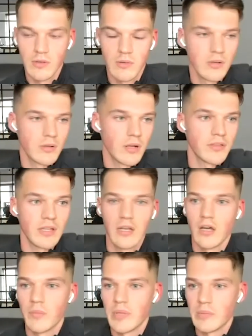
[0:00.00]
I think a
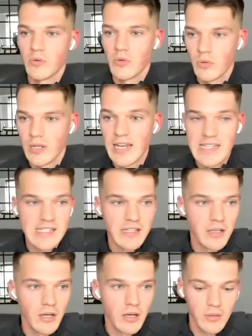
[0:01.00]
lot of people call it letting
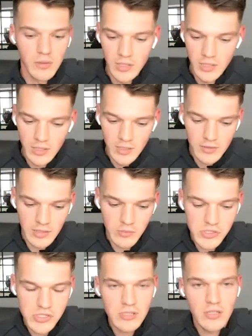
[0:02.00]
go. There were
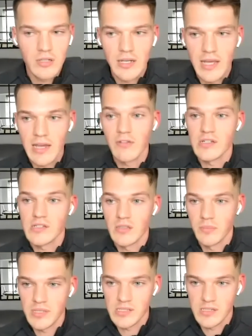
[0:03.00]
certain areas of the
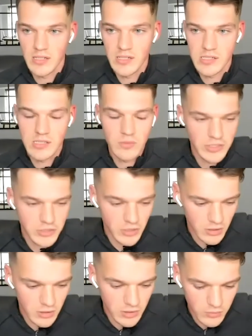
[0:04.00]
business which
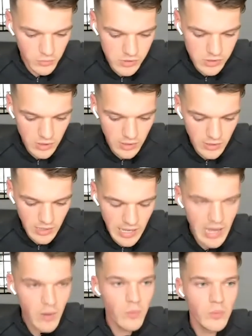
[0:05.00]
I was
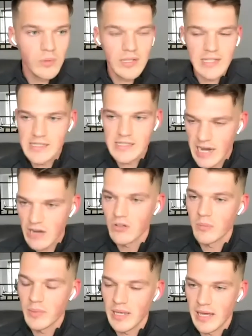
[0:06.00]
outwardly
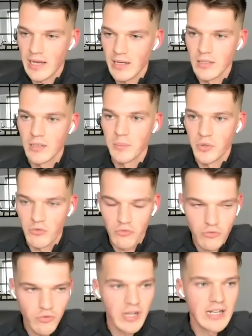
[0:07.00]
terrible at, but
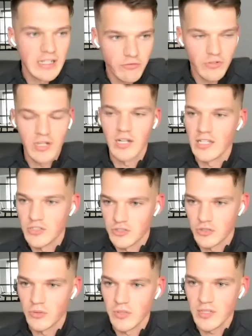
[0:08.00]
really, really
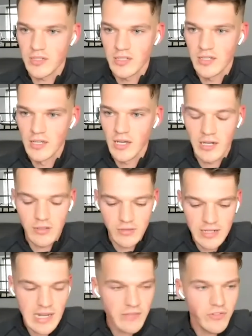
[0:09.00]
enjoyed. And I'll
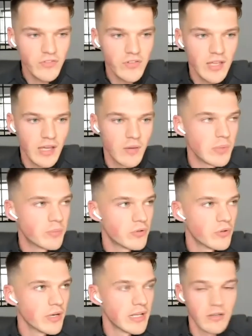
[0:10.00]
never forget, we
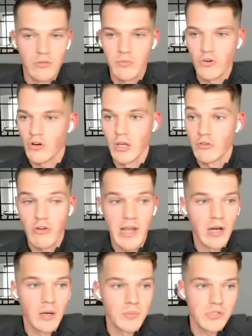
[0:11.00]
brought in a great
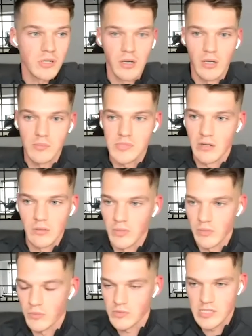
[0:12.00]
ops guy. I'm
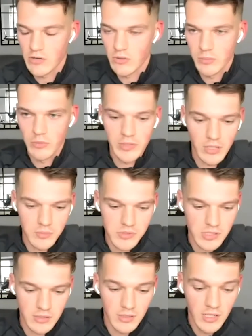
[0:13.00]
terrible with ops,
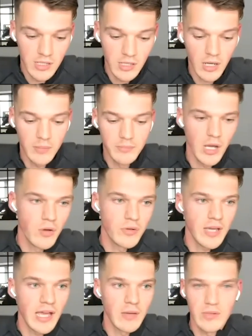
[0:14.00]
and I'm
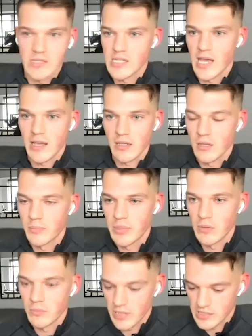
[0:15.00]
okay with tech. And I
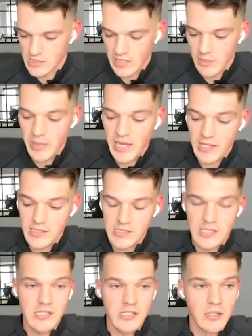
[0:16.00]
built basically a back-end
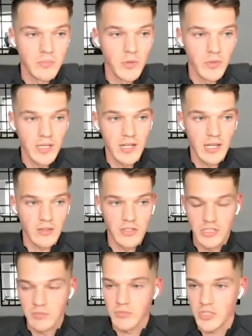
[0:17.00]
system that would connect the
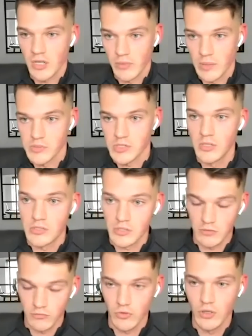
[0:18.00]
Gymshark website to
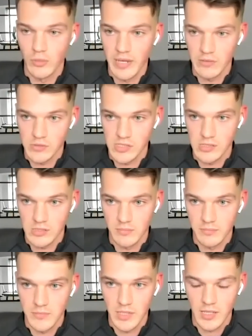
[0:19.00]
the Royal Mail
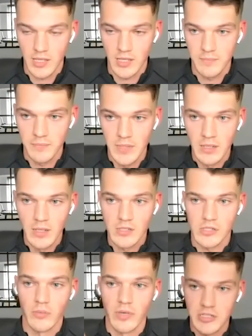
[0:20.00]
system, okay?
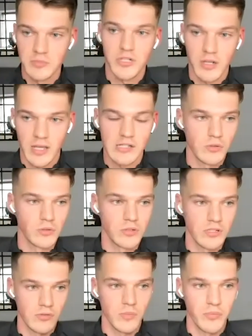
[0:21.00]
So when Gymshark gets
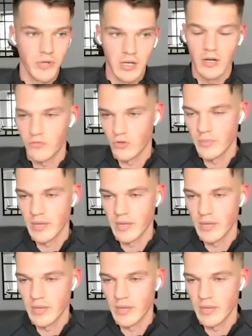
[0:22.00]
orders, we would print off Royal Mail